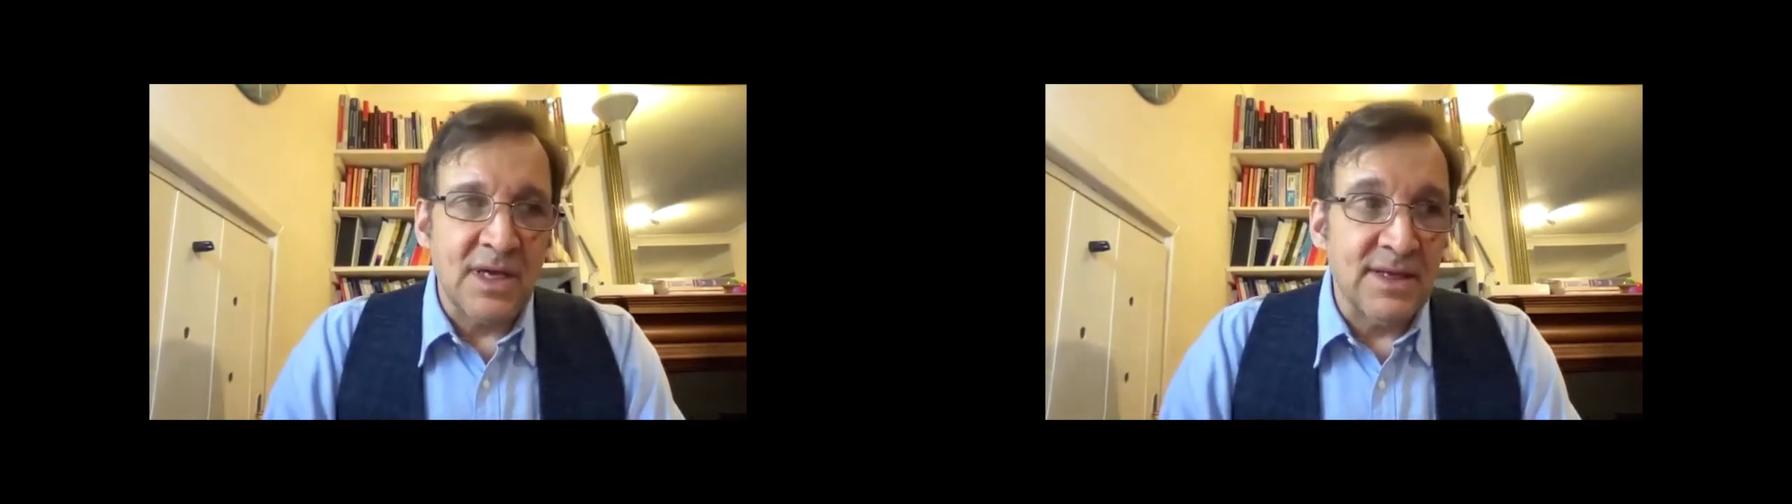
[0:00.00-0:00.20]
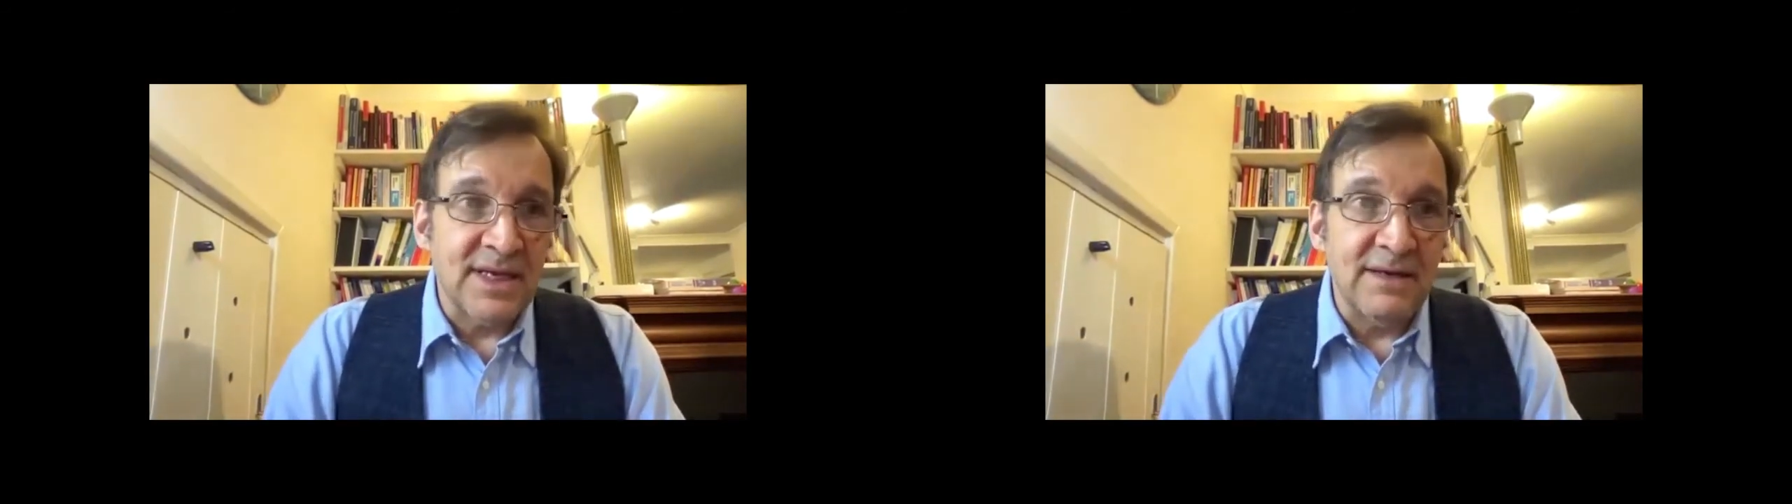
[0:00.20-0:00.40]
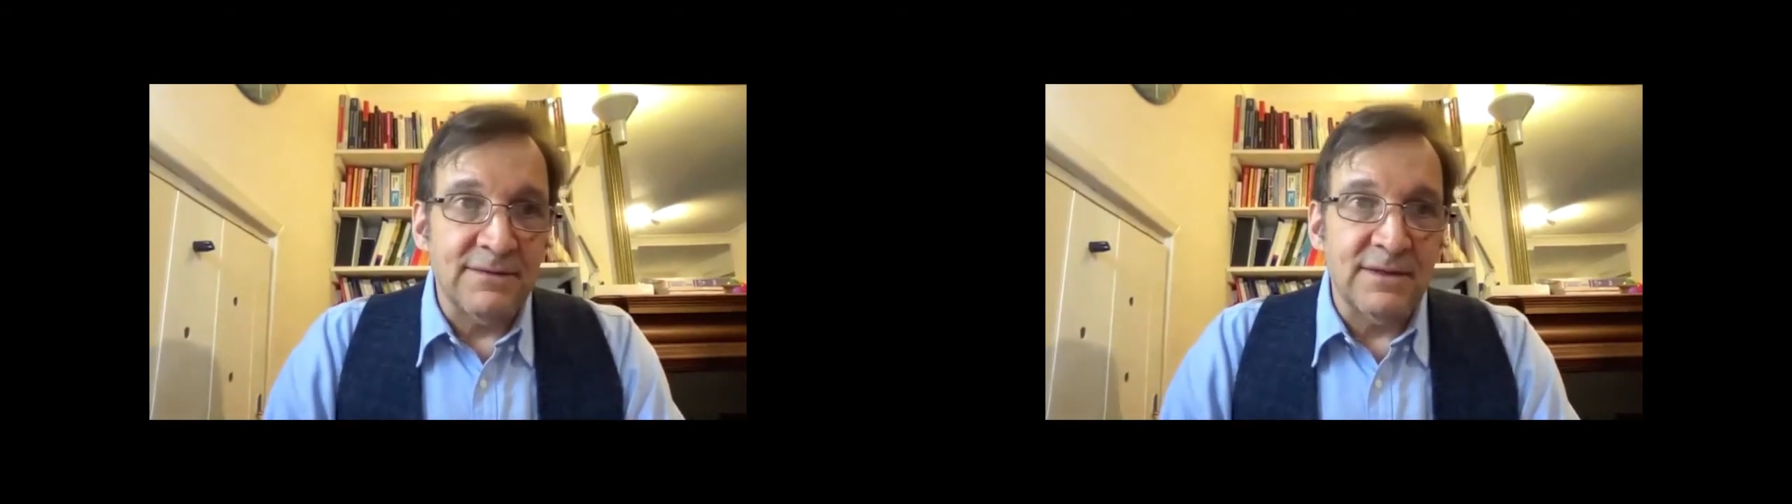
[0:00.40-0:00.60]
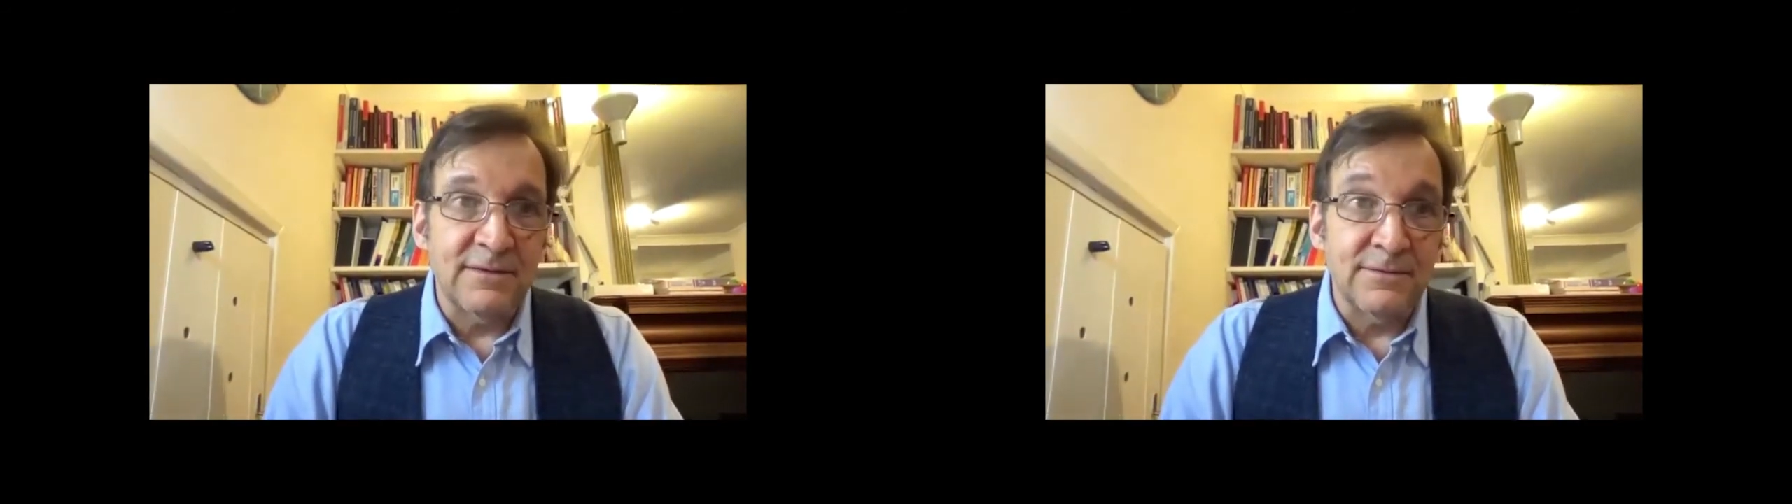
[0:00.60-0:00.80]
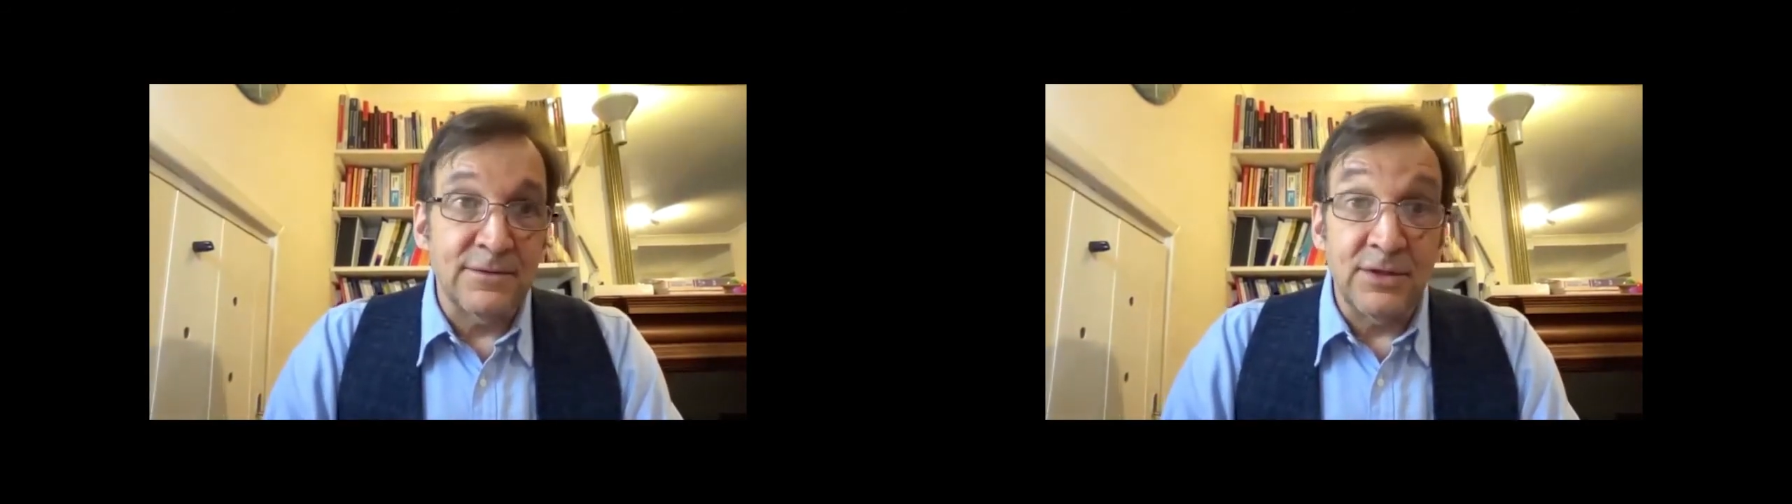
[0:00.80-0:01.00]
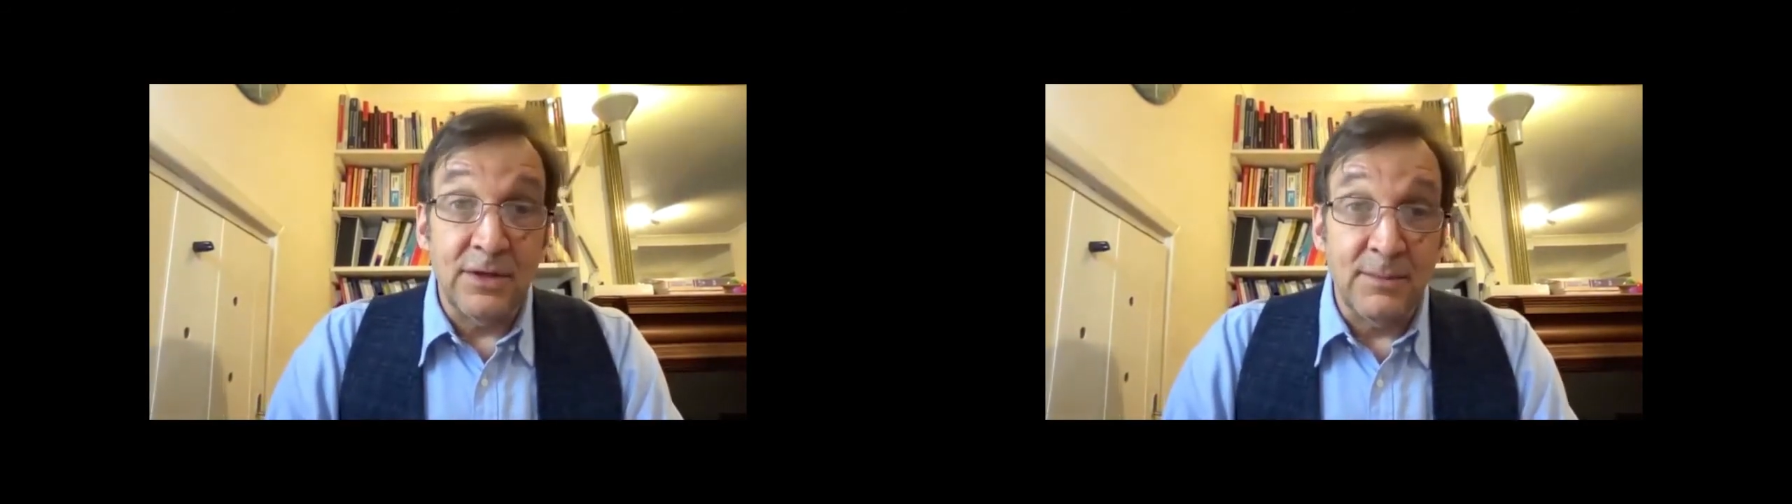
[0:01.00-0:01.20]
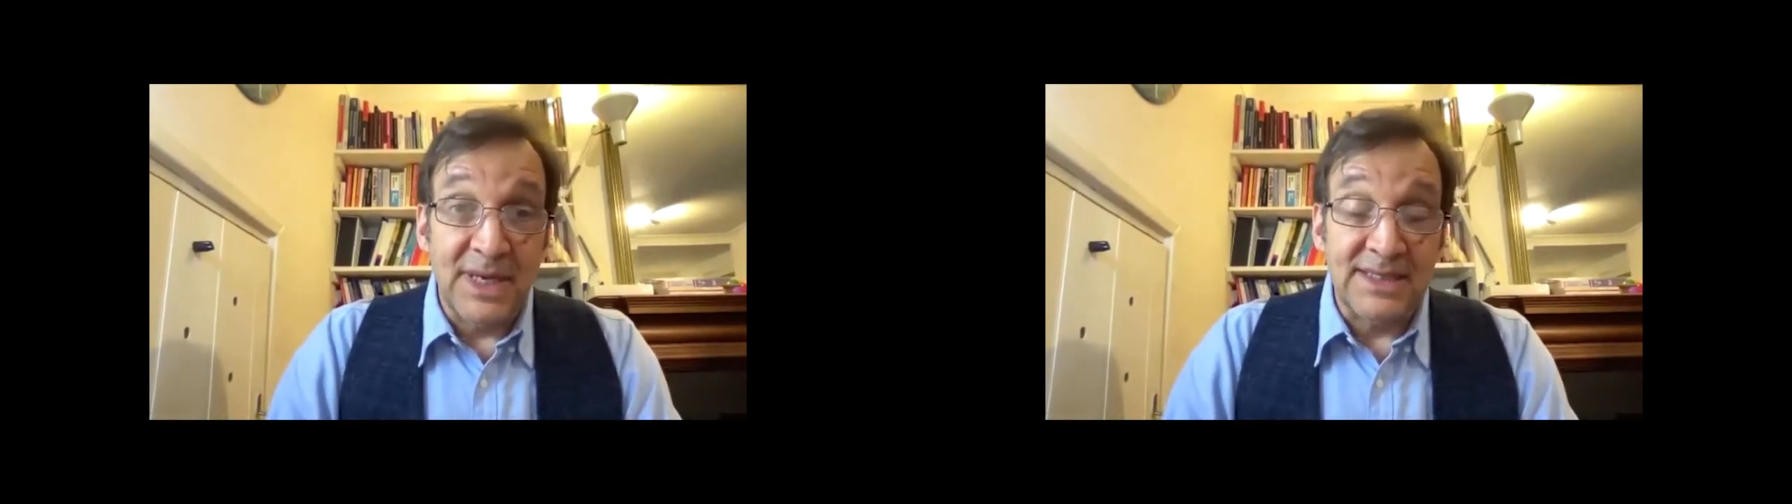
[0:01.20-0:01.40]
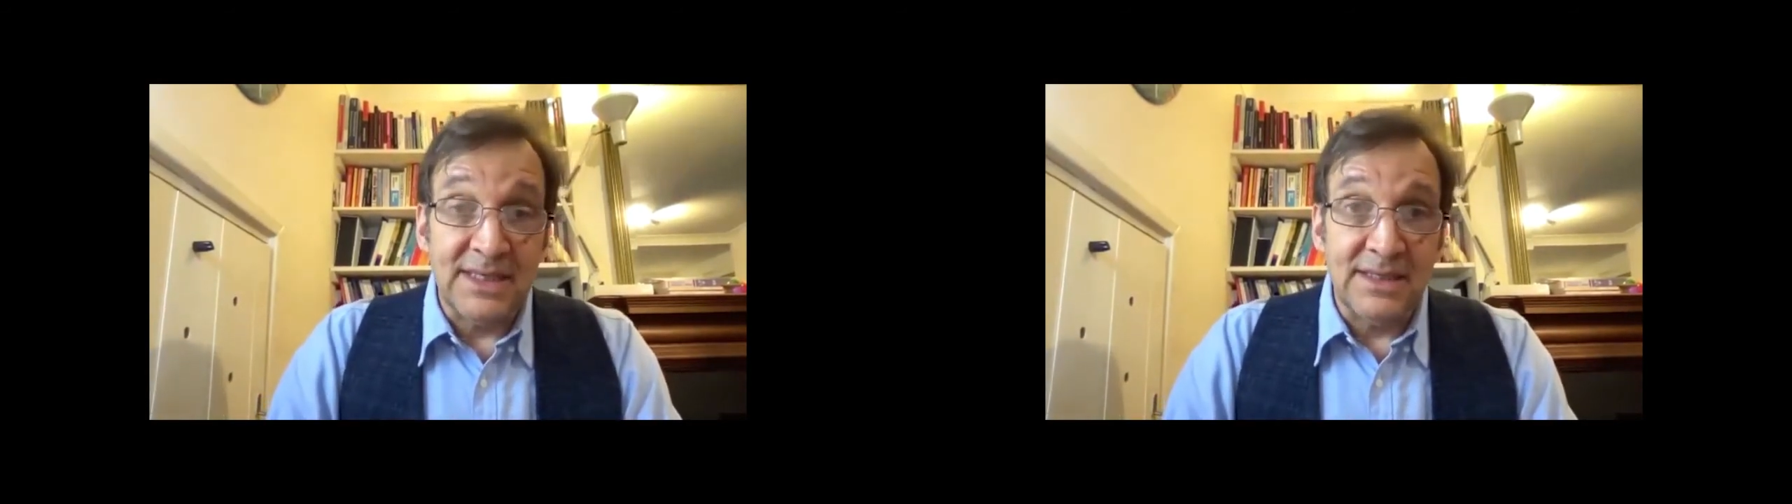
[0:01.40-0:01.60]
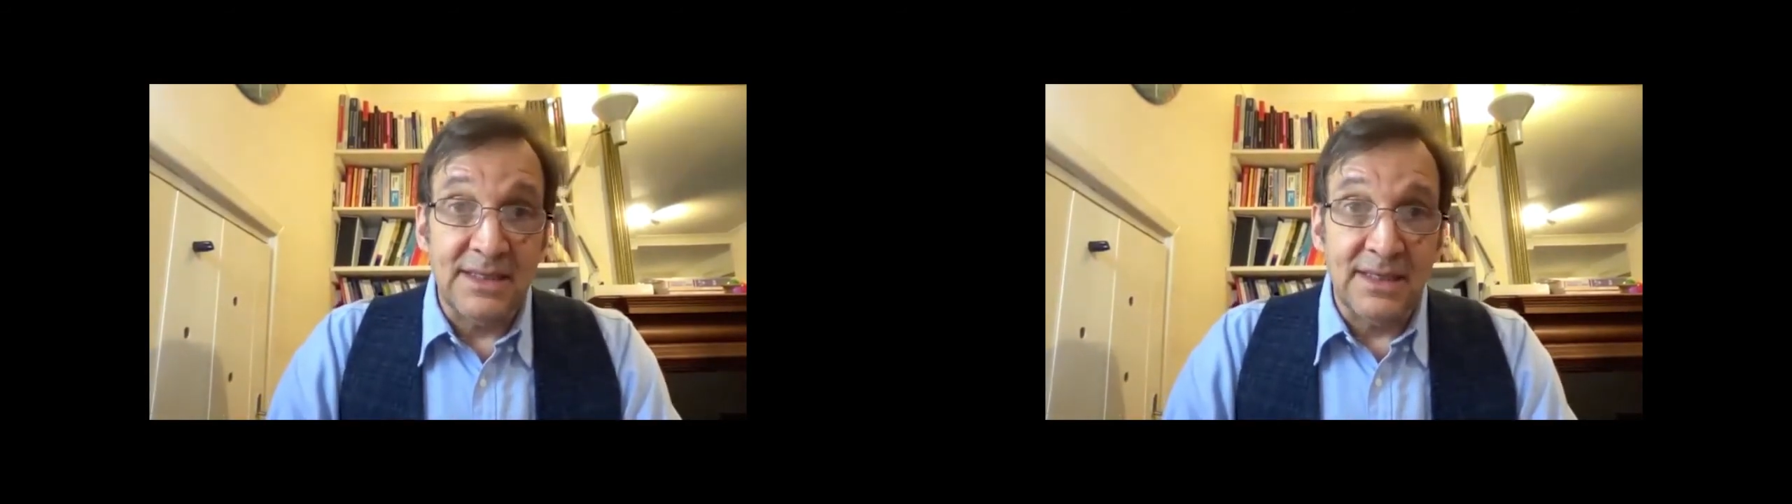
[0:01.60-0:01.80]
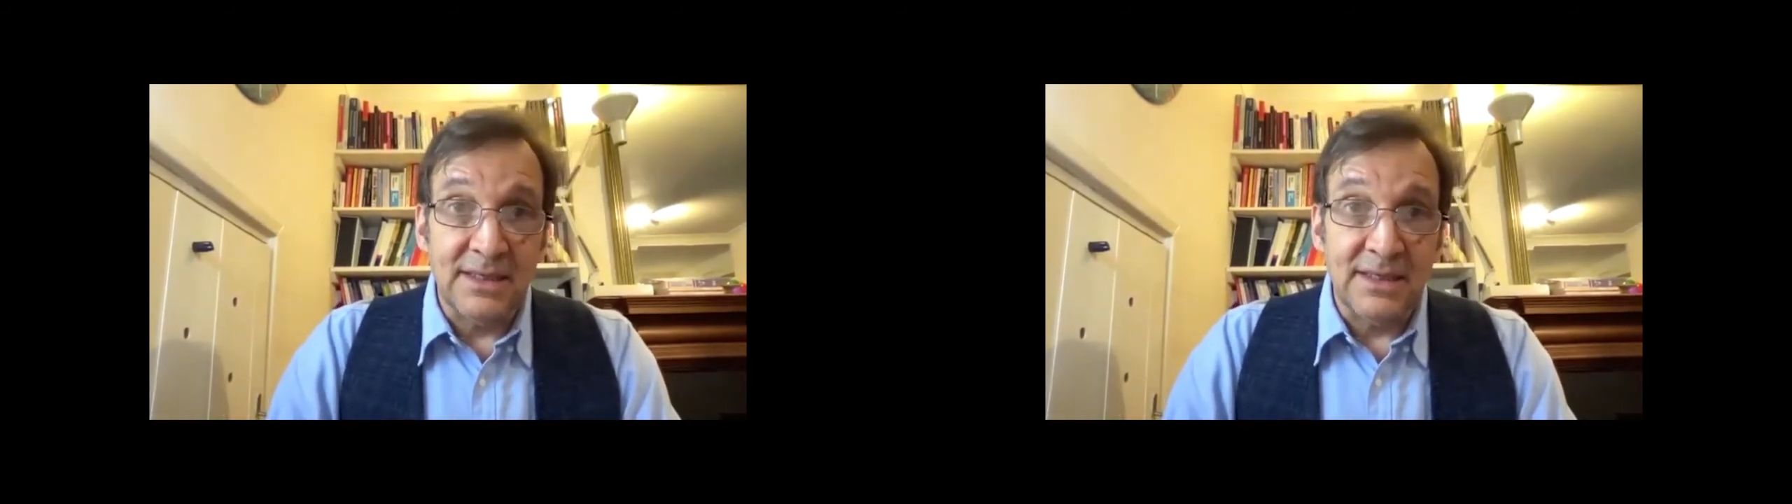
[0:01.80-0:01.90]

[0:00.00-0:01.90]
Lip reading: gift of neuroplasticity